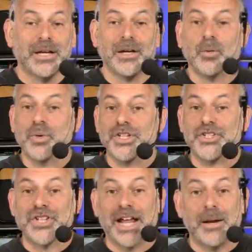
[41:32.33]
We
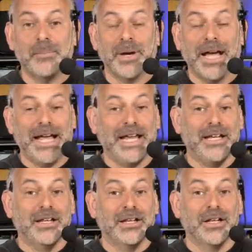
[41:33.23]
set up
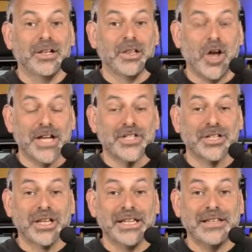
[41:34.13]
a loss and
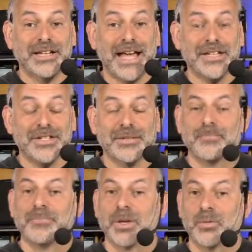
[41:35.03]
length test.
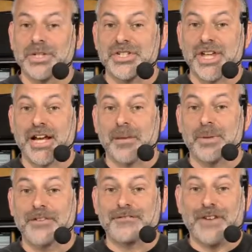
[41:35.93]
We set up
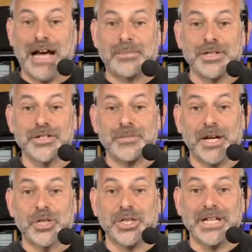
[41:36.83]
a fiber
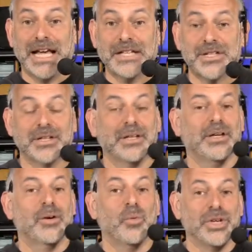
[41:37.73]
inspection test.
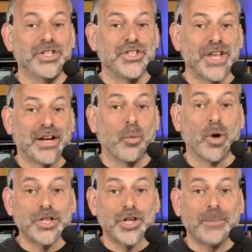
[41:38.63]
We set a
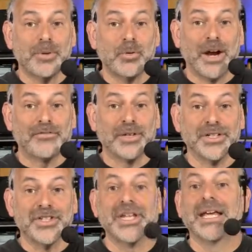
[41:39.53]
one jumper
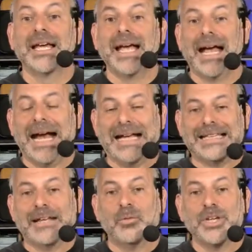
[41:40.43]
reference. And
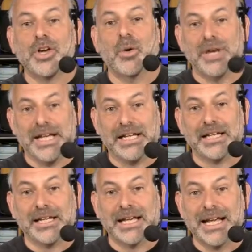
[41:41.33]
then we go in
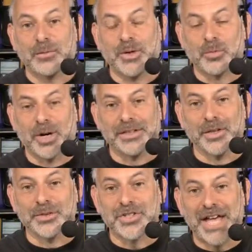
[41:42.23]
and we run
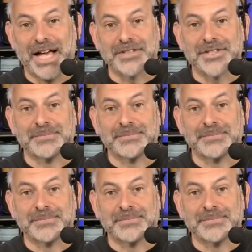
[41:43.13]
those tests.